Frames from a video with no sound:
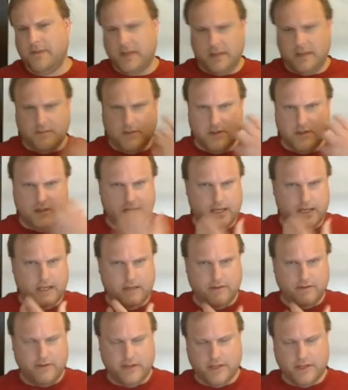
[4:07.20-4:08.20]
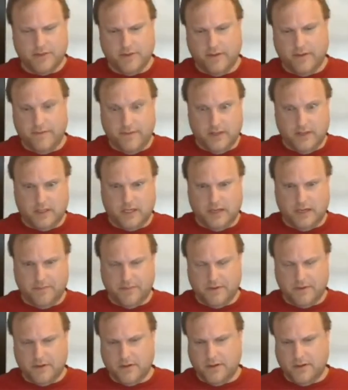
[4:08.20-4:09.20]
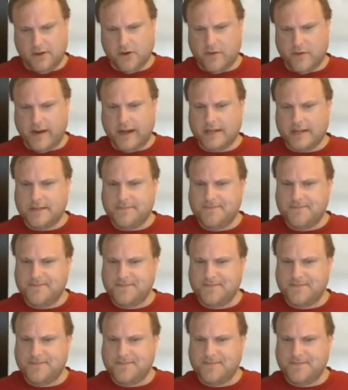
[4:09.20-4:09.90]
them look like, you know, everything's really filled up and correct.